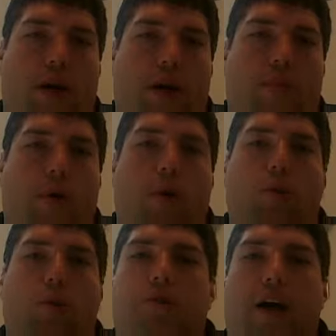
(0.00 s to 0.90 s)

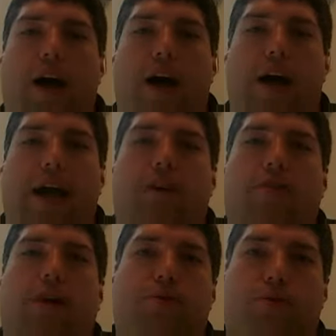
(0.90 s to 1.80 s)
Most hate
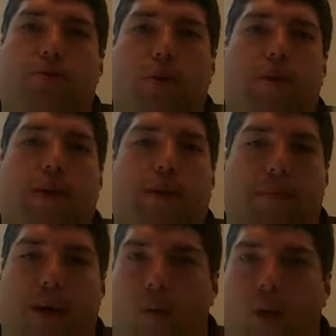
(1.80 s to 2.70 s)
crimes are motivated
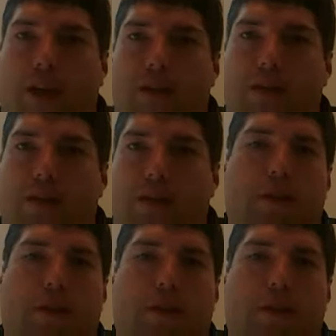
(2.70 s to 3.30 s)
by what?